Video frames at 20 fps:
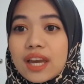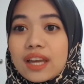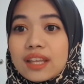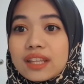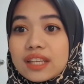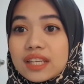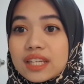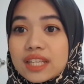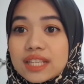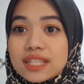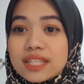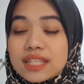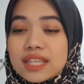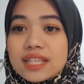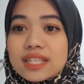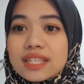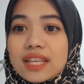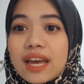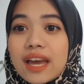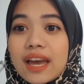and the
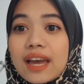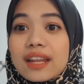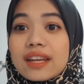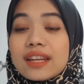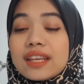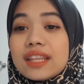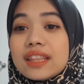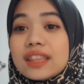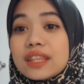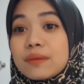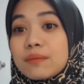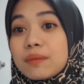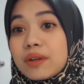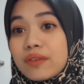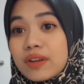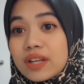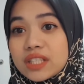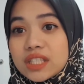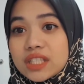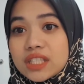deceased had intimate
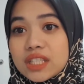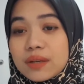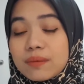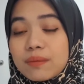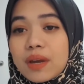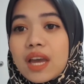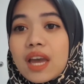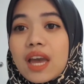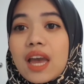relationship,